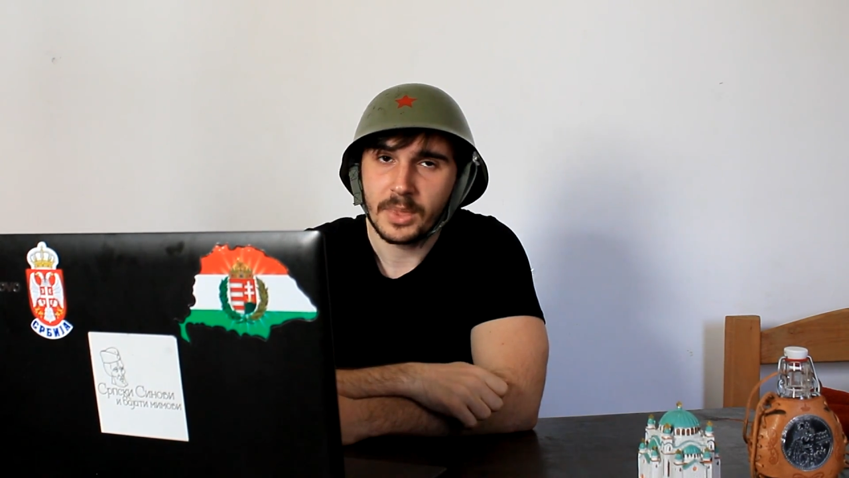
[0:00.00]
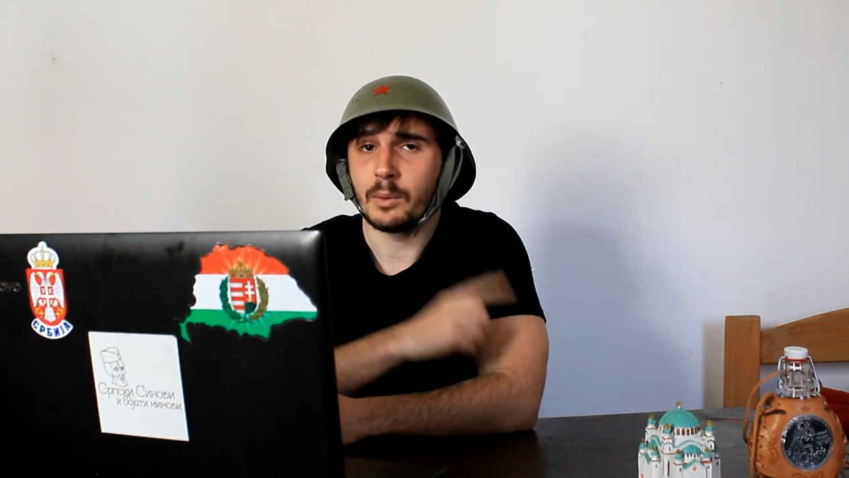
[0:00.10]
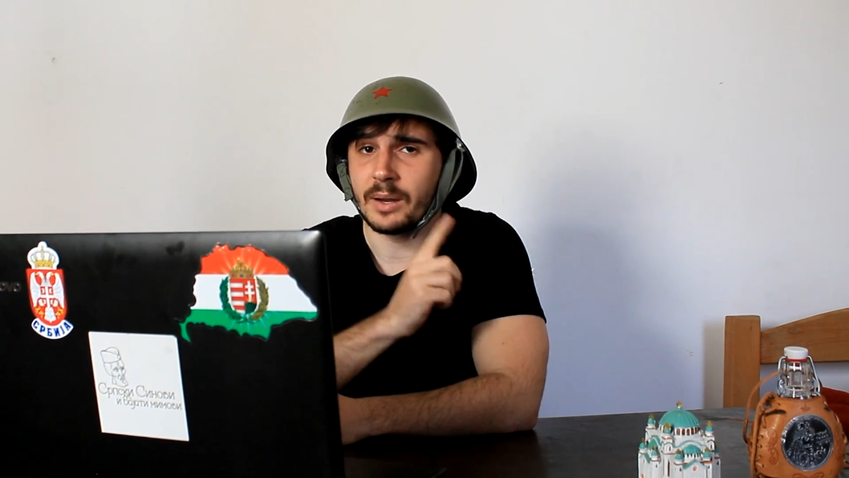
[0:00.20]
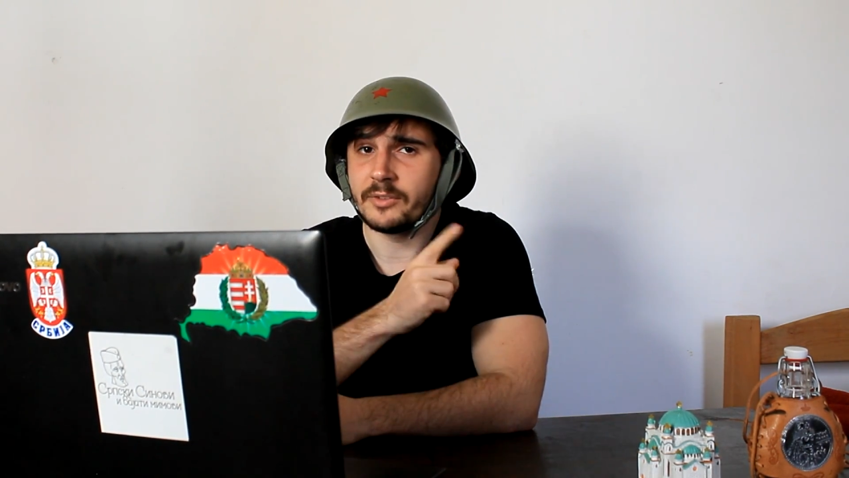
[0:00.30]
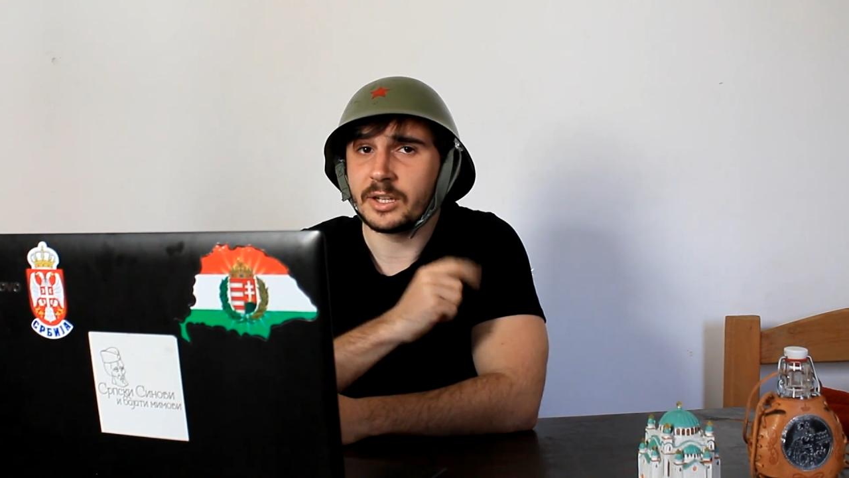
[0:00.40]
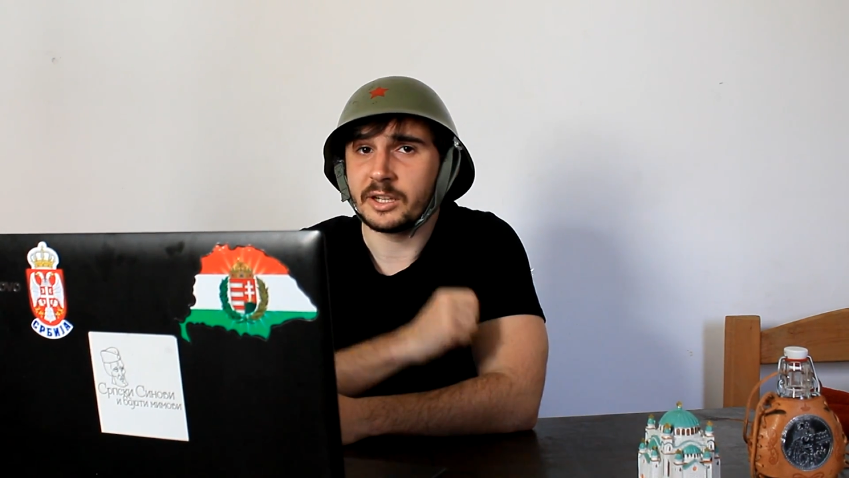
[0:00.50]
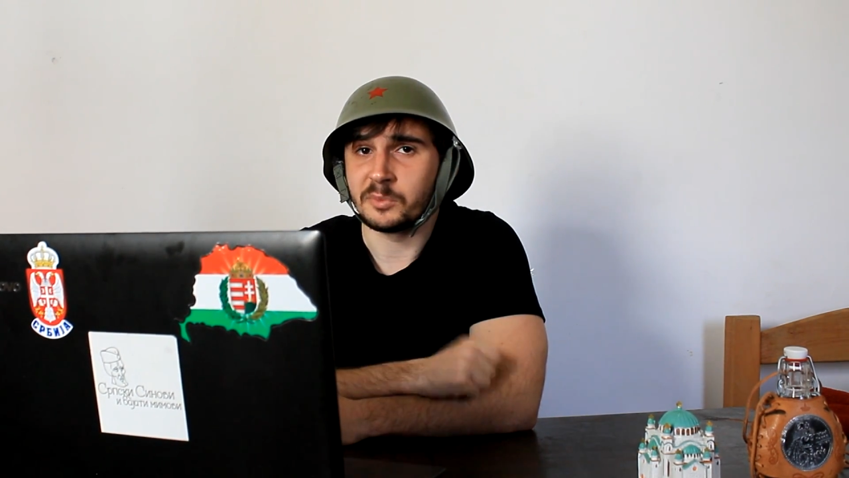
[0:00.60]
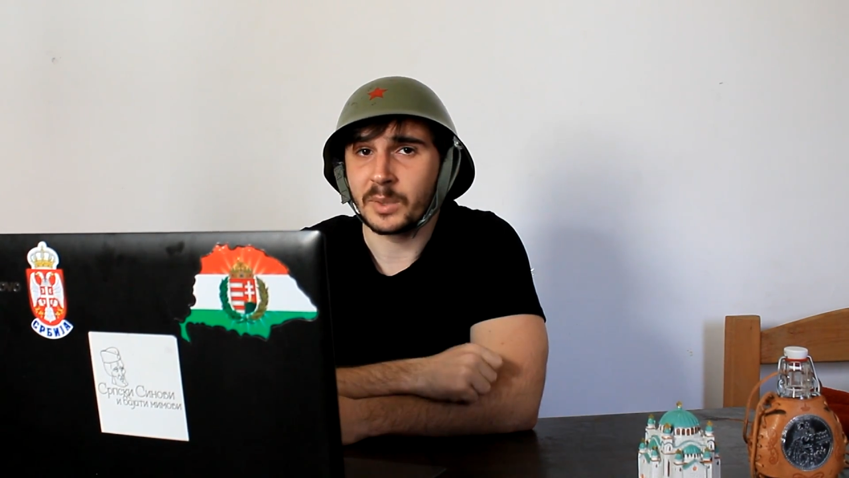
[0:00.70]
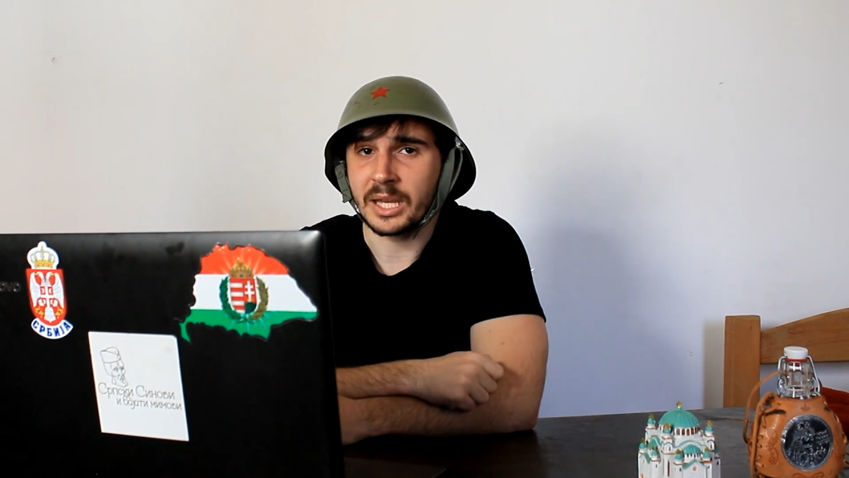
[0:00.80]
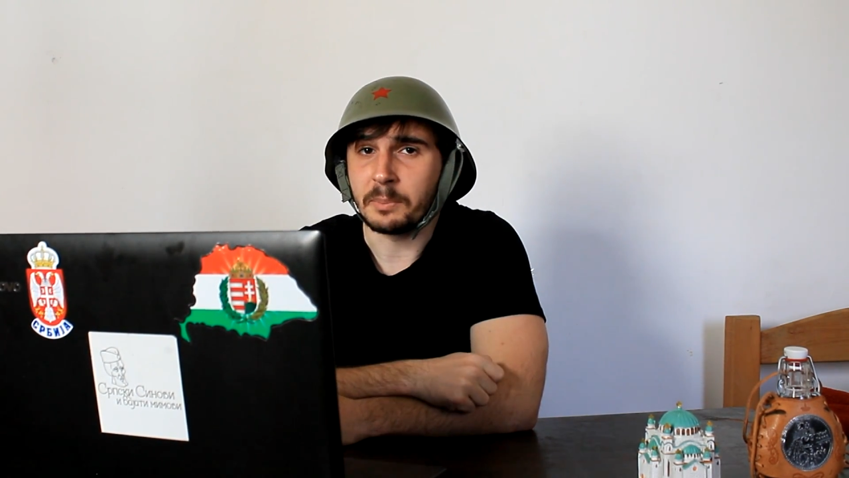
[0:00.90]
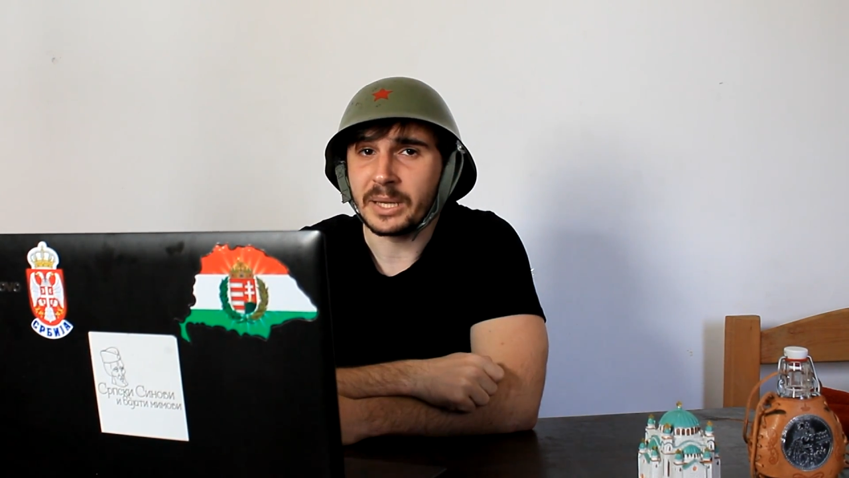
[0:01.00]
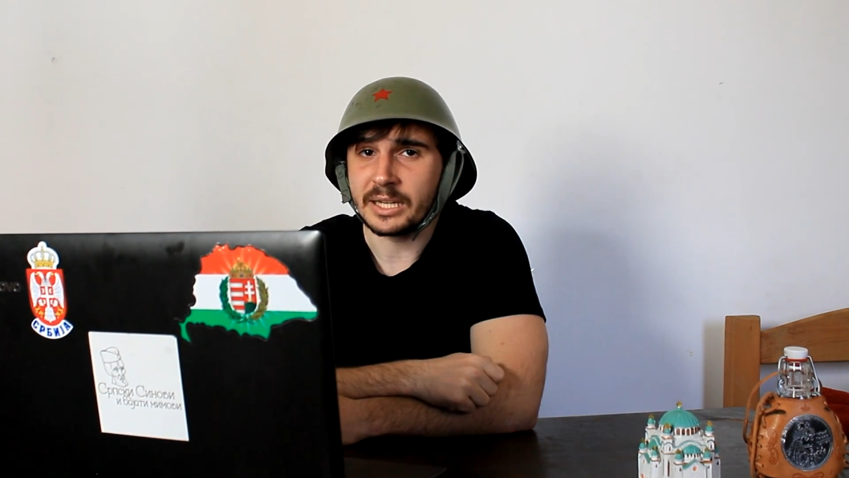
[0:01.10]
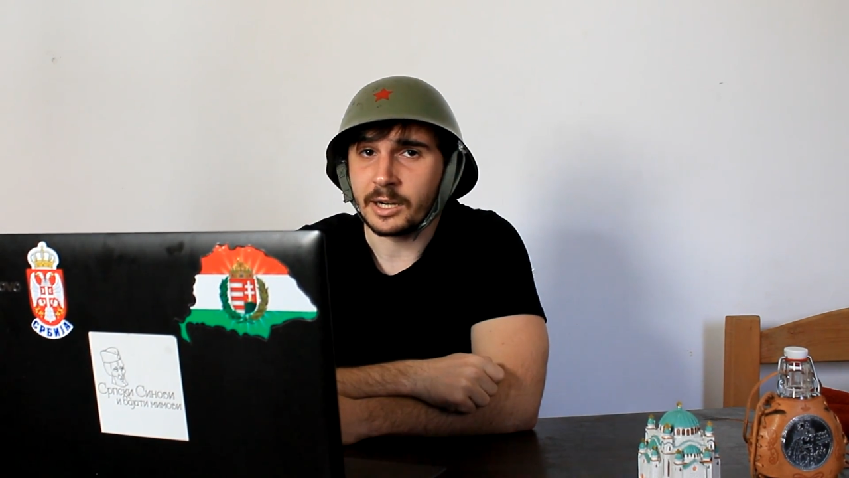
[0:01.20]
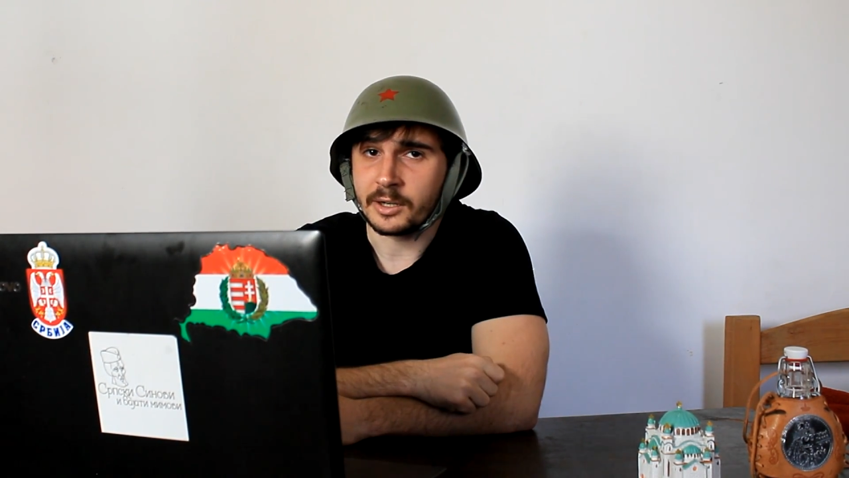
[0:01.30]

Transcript: However, their Wikipedia